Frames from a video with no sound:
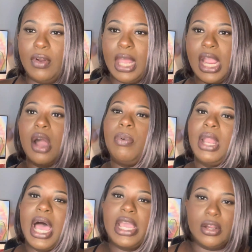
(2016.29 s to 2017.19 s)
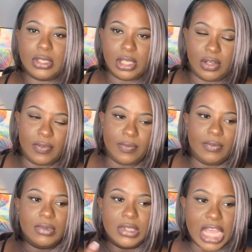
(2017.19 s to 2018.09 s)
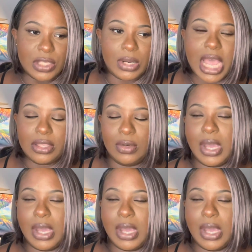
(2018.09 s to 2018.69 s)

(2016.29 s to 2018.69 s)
Like, apply yourself. That's what I had to do.